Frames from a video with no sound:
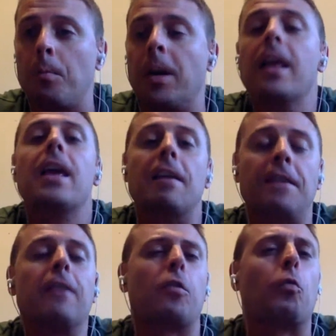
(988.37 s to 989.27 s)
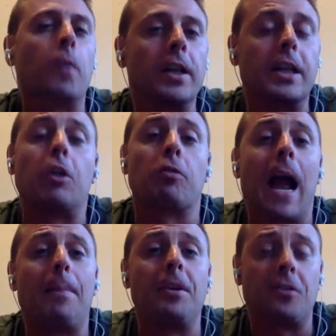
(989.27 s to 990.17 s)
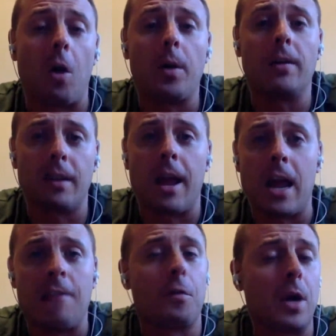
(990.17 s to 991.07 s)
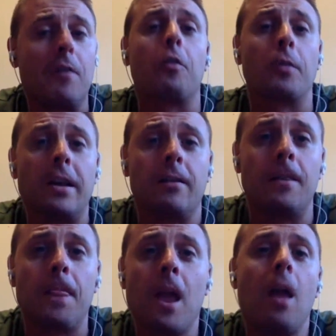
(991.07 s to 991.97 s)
But if he has a really crappy showing today for whatever reason,